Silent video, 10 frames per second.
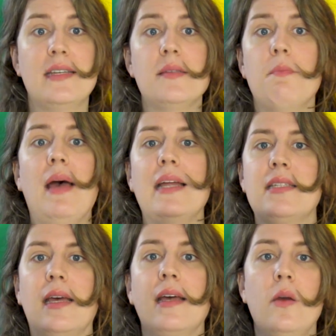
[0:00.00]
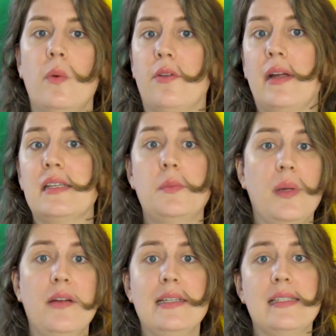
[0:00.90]
It doesn't matter whether I
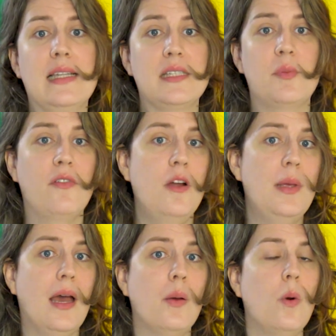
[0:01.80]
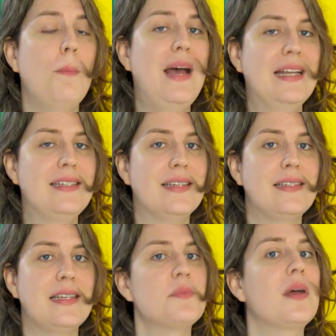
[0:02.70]
experience lesbophobia. What
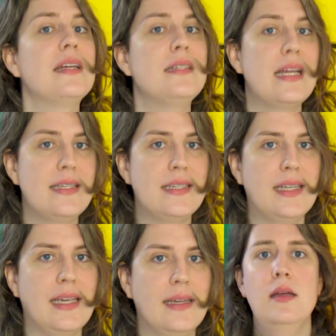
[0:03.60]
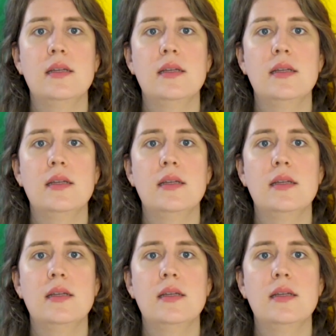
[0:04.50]
matters is my identity.